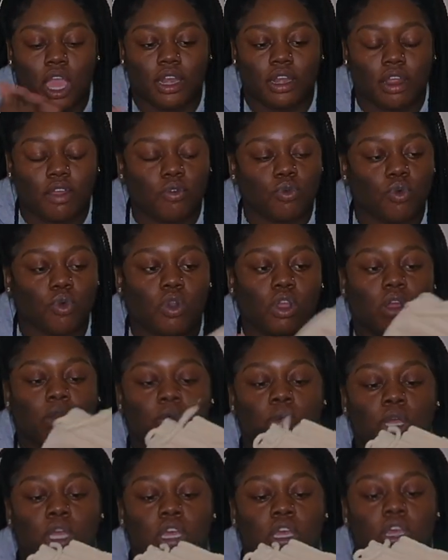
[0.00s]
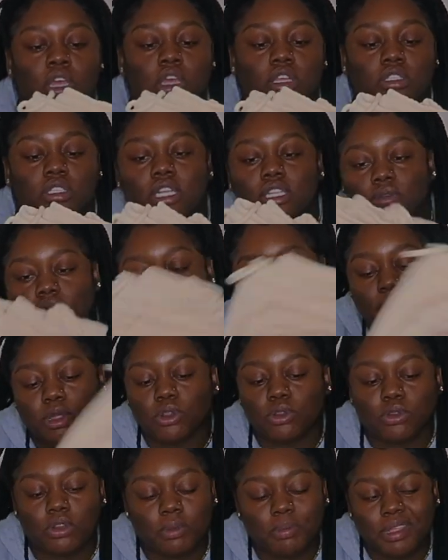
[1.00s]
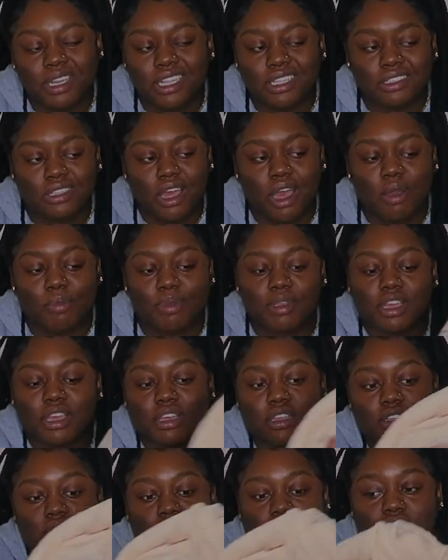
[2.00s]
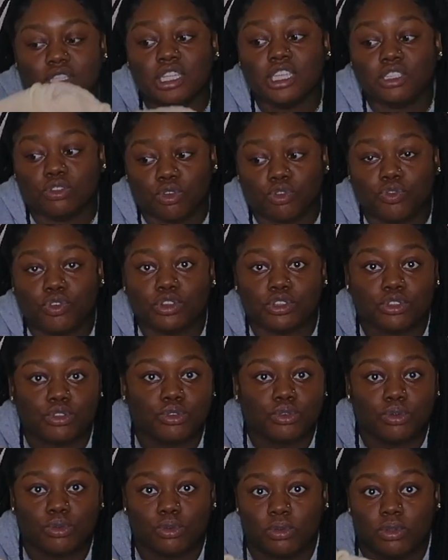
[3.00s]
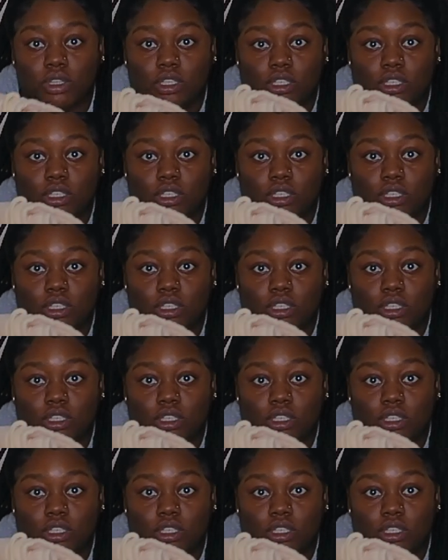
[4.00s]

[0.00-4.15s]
Never wore them. So that's why I'm including them in this haul, because these were for school.